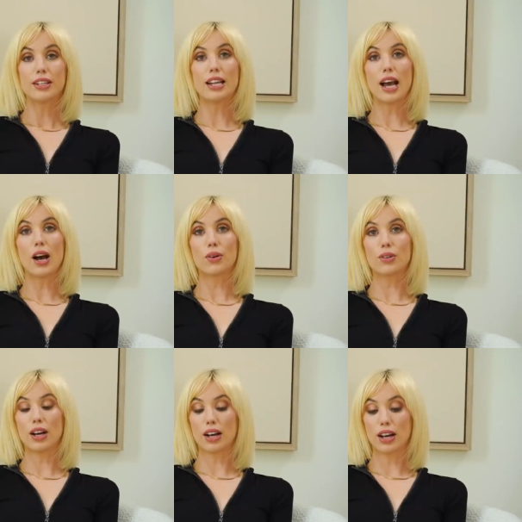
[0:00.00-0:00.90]

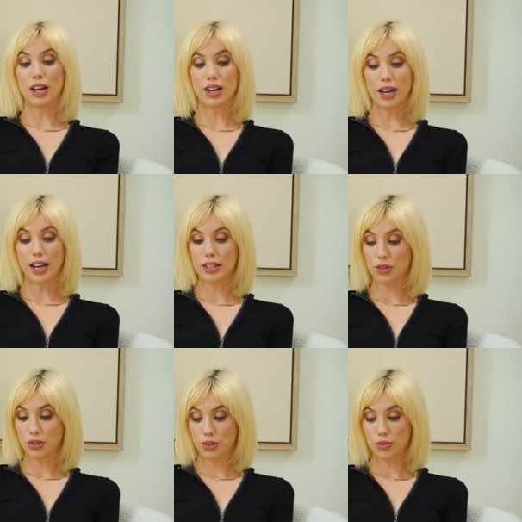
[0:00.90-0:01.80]
Now, all right,
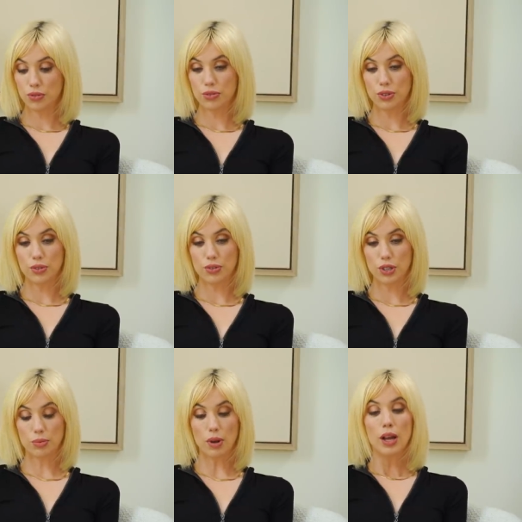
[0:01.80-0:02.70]
so you you've
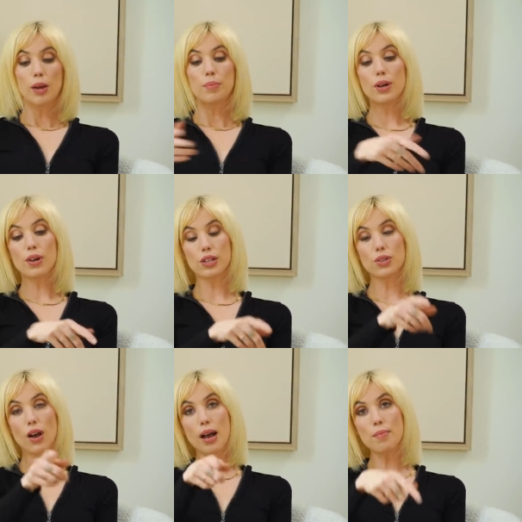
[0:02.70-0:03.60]
seen her, but, but okay,
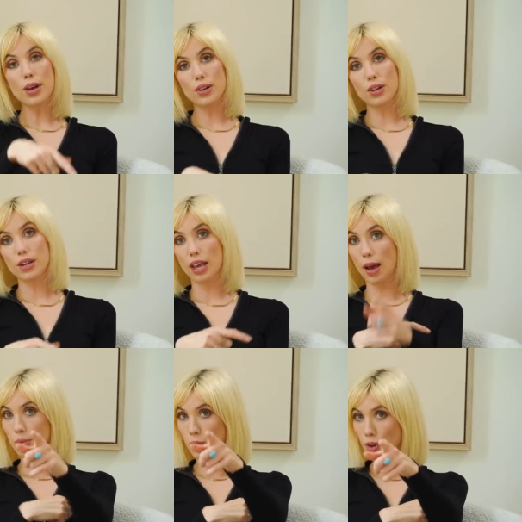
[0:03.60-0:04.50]
so I met her at
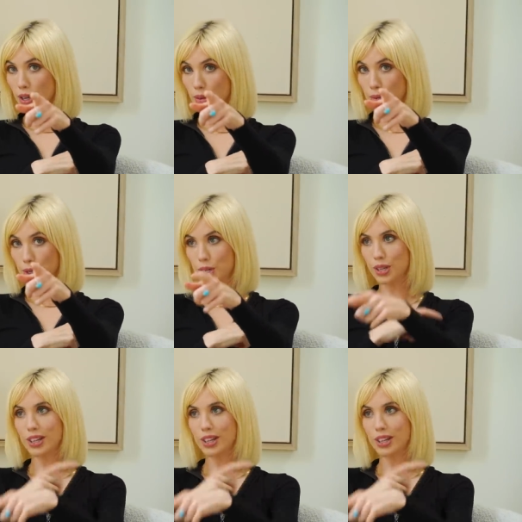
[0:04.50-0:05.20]
Capital One commercial.